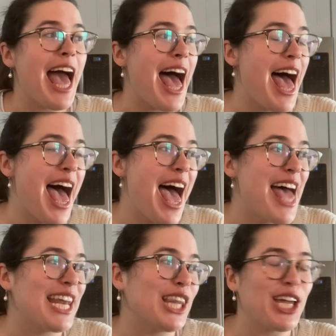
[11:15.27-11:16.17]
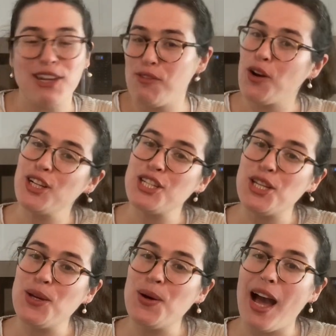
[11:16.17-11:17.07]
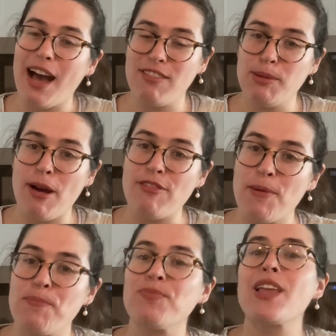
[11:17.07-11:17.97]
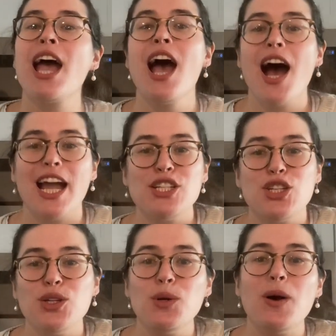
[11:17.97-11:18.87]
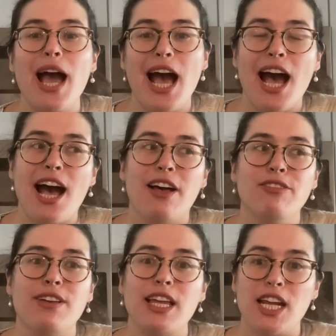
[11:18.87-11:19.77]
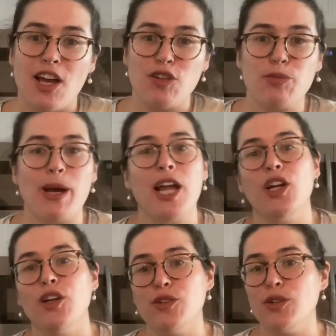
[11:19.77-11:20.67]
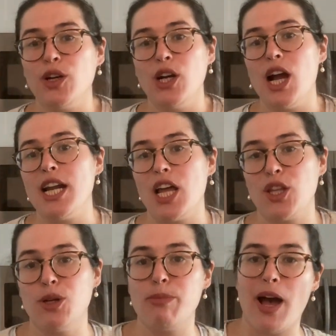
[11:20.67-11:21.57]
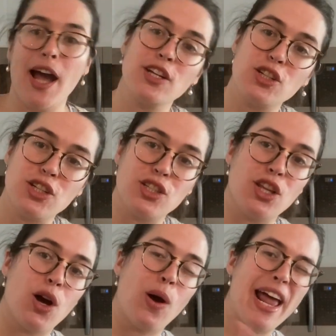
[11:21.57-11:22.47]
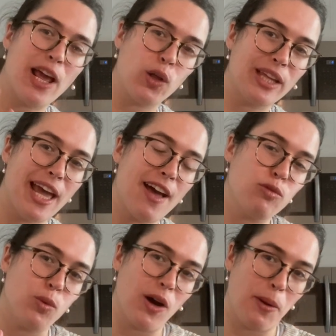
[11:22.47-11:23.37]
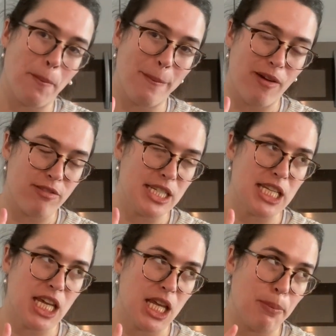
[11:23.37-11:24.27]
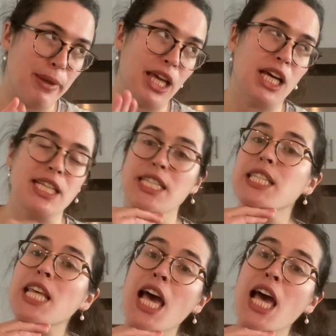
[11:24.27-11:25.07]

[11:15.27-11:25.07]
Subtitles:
and looking forward to having a muffin. I do have enough batter for another batch, and I only have one muffin tin because